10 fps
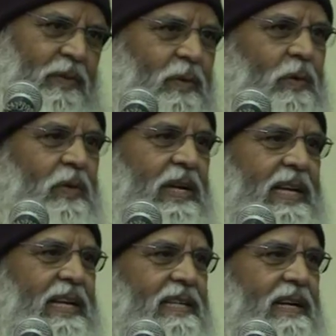So the
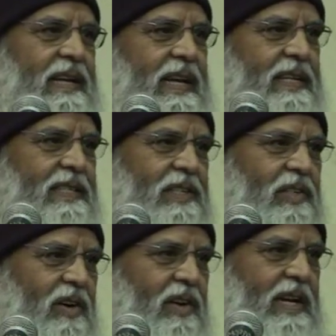teacher takes the
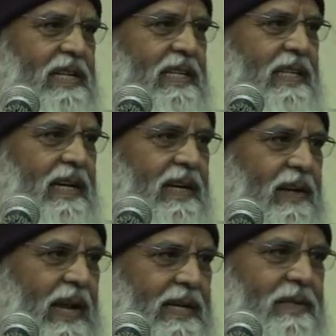chocolates in the
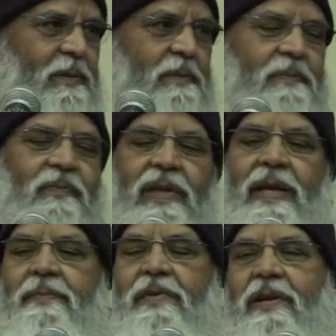classroom,
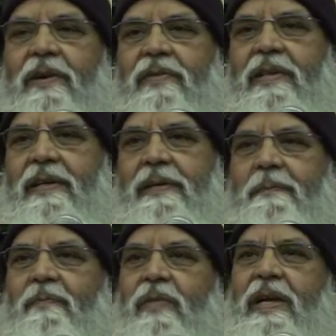keeps it on the
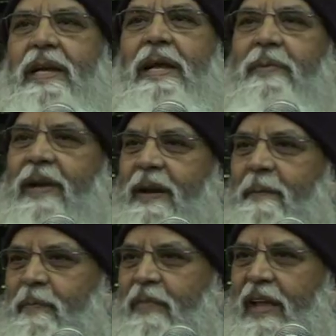table.
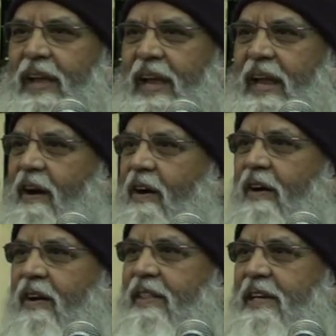And
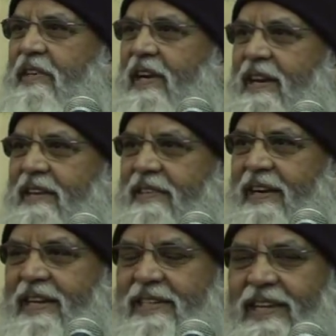all the children's
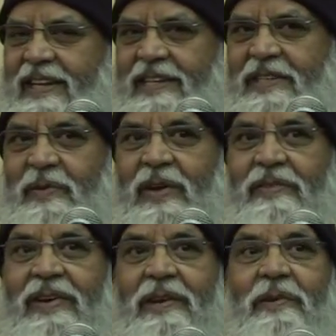attention is
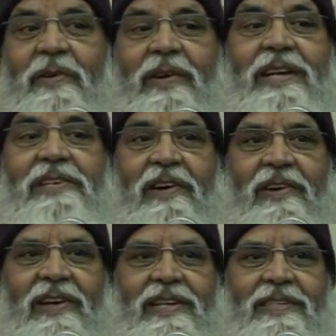today we are going to get
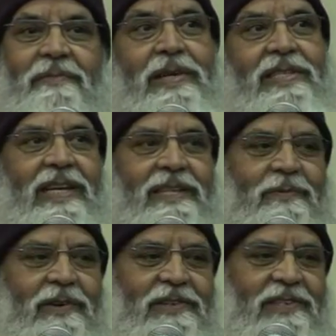chocolates. Miss has
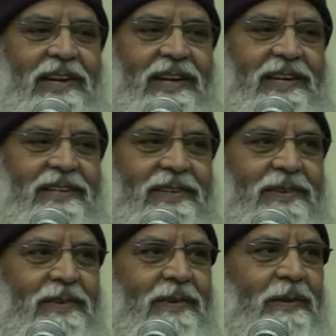brought chocolates,
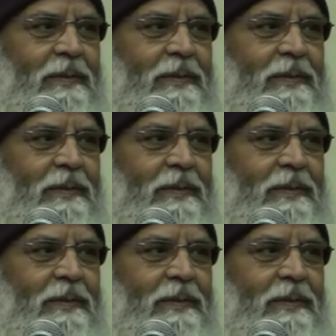you know.